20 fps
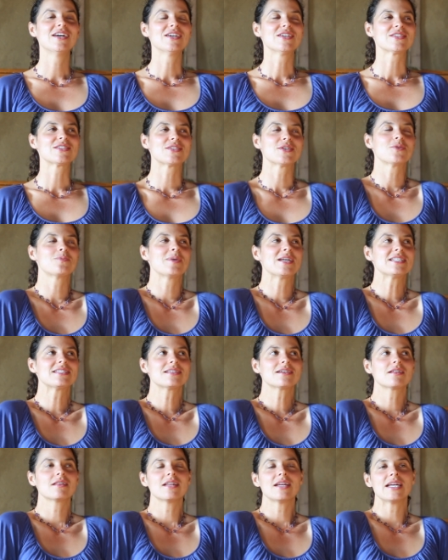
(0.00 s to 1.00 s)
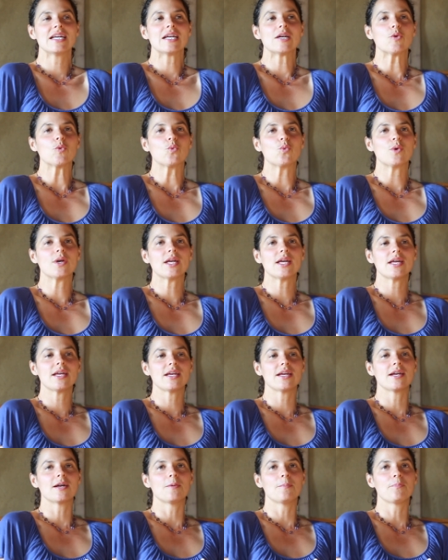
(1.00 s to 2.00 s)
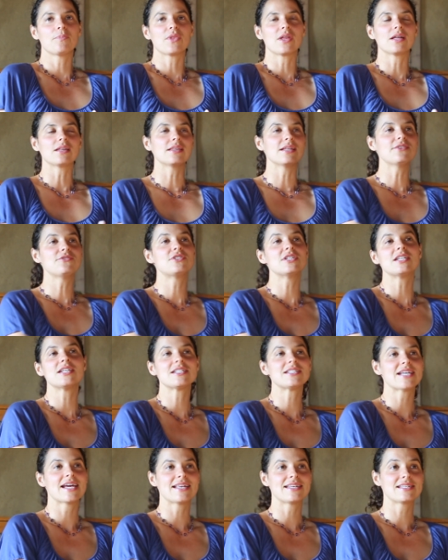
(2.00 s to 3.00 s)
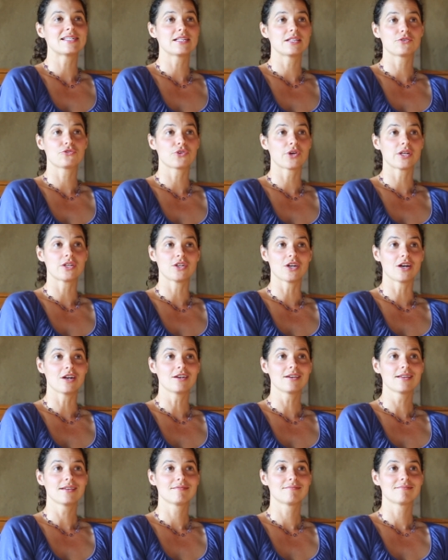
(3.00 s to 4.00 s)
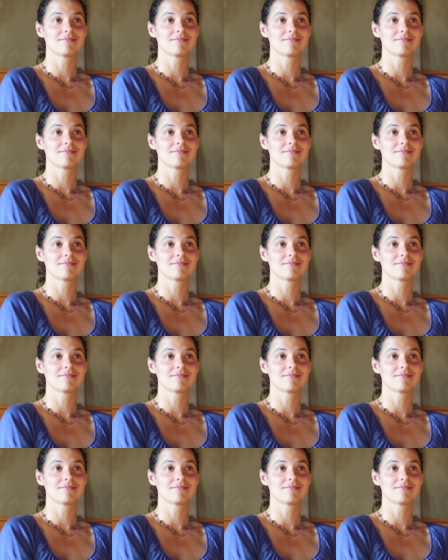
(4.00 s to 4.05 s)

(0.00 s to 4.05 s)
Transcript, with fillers: So basically, we lived in a tent in the front yard,